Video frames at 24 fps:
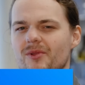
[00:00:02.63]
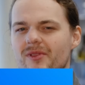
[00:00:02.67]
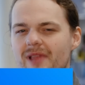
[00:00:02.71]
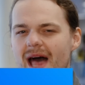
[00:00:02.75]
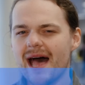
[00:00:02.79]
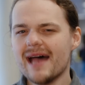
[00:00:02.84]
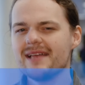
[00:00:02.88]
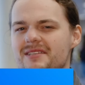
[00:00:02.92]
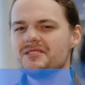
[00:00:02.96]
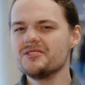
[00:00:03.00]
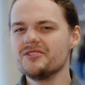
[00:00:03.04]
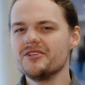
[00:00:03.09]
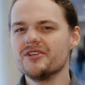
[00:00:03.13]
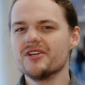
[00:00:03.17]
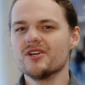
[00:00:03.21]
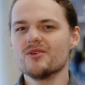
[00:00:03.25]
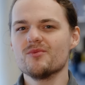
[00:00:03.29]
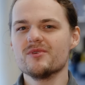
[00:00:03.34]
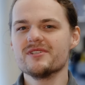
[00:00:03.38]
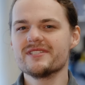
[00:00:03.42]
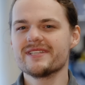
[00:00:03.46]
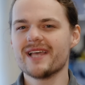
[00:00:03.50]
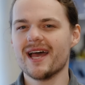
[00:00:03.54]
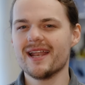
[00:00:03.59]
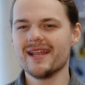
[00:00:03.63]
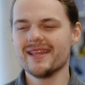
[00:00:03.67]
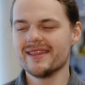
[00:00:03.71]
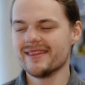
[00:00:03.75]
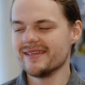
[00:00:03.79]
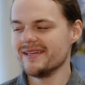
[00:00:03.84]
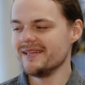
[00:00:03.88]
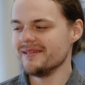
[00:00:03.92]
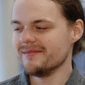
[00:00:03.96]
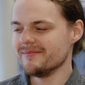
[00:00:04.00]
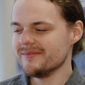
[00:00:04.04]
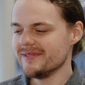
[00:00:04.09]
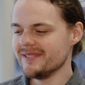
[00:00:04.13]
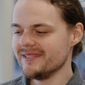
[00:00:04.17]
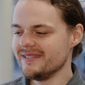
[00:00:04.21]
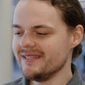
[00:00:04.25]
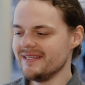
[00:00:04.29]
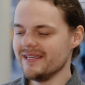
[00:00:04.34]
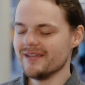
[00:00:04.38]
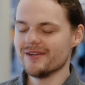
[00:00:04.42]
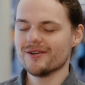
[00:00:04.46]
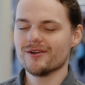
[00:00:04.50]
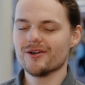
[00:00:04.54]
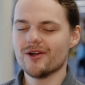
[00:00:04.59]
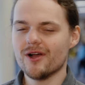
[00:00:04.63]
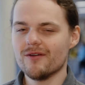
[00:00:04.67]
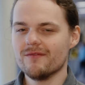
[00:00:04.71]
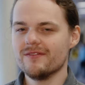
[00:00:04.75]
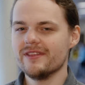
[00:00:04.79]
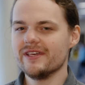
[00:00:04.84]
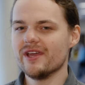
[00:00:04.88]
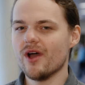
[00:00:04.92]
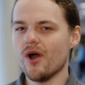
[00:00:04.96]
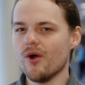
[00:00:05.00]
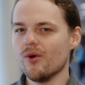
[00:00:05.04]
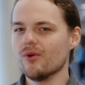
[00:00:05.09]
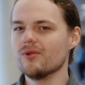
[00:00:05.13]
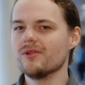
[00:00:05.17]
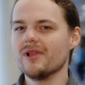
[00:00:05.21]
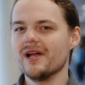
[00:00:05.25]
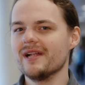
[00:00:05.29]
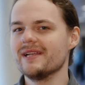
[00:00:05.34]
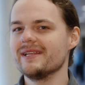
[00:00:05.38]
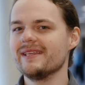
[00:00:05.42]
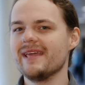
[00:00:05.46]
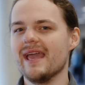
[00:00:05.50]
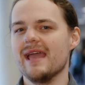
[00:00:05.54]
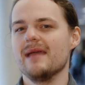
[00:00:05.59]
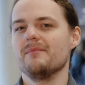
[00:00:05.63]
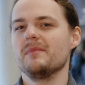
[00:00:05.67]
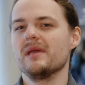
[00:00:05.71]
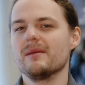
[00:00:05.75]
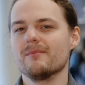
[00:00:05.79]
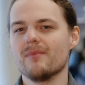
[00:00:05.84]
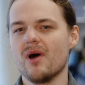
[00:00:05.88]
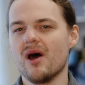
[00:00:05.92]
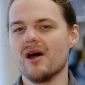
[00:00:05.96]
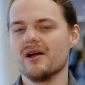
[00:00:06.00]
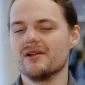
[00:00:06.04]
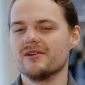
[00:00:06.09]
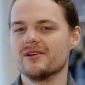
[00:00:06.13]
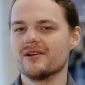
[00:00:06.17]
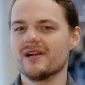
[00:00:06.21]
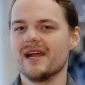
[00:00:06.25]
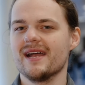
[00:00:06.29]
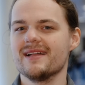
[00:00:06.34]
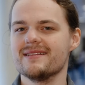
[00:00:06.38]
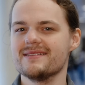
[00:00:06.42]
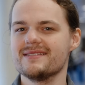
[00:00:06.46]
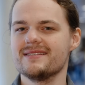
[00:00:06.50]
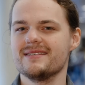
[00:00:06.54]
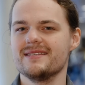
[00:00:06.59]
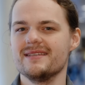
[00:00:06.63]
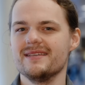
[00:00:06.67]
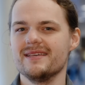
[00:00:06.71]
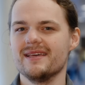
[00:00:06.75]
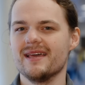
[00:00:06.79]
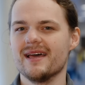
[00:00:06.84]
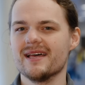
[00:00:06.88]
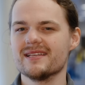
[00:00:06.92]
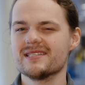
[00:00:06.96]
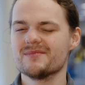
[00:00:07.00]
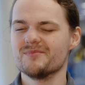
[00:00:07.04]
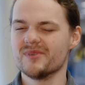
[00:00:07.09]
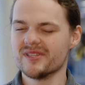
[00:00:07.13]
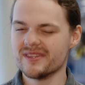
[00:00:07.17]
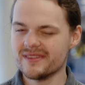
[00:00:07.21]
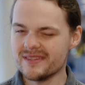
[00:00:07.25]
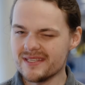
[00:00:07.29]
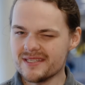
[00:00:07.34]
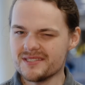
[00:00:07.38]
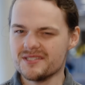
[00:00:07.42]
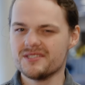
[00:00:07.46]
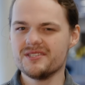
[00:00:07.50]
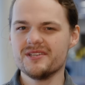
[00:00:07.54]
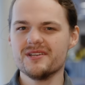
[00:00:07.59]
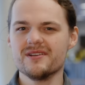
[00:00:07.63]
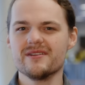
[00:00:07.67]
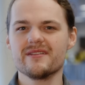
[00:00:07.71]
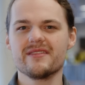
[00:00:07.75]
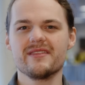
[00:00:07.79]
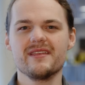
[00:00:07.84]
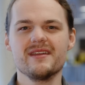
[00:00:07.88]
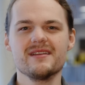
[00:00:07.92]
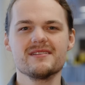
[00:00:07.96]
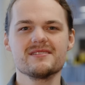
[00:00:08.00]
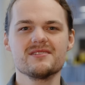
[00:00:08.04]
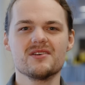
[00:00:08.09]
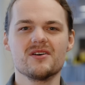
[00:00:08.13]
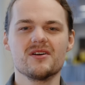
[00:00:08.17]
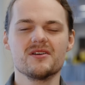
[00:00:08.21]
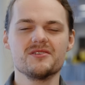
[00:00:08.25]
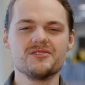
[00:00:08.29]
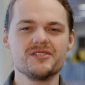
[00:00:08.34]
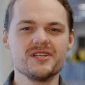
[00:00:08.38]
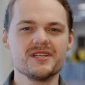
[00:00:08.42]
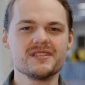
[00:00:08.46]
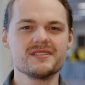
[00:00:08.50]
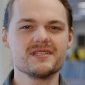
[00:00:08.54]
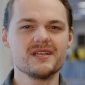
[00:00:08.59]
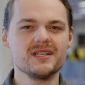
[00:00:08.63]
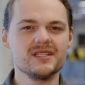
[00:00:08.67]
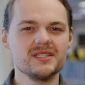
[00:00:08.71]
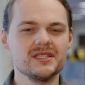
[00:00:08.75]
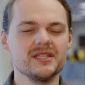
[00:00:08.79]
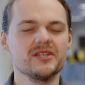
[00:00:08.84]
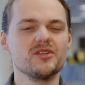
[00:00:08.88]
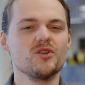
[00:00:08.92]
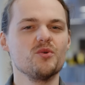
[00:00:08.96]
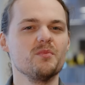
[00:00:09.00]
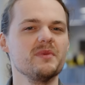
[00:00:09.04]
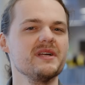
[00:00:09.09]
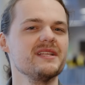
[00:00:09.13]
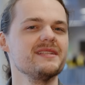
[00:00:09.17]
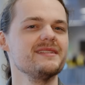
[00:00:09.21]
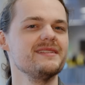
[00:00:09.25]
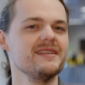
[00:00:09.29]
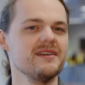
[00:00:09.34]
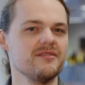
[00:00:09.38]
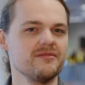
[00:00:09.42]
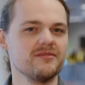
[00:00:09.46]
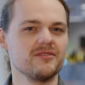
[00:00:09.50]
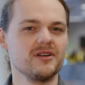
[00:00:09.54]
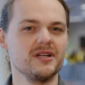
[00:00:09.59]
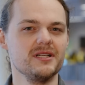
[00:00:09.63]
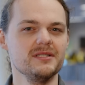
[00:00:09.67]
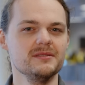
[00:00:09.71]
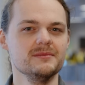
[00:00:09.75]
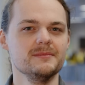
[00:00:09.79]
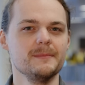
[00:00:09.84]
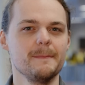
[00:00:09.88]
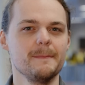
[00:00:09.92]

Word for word: last year was kind of the year of the OLED gaming monitor at CES, but this year things are just a little bit different.